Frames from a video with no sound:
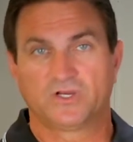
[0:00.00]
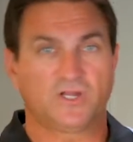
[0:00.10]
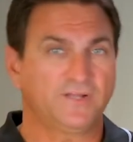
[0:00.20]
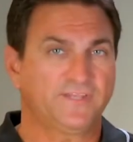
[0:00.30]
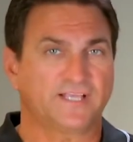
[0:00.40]

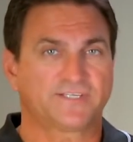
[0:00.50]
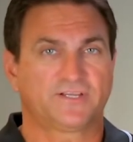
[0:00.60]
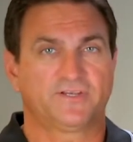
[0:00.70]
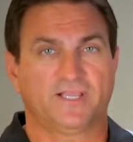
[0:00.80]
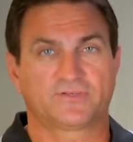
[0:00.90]
contacts and
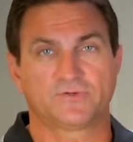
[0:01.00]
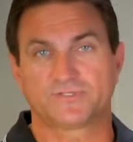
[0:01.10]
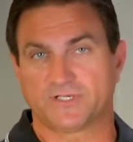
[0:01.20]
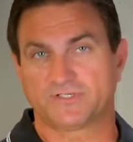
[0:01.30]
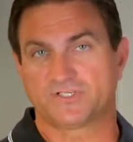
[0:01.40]
connectors
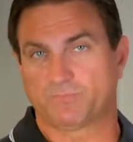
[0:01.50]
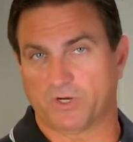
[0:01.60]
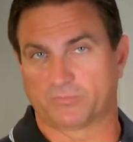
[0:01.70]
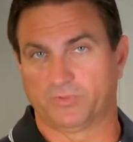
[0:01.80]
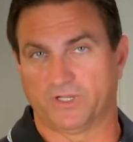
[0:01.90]
such as
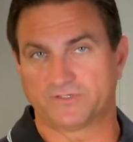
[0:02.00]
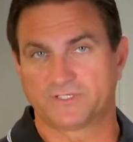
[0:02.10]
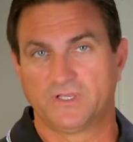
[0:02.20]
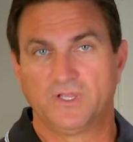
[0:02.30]
spark plugs,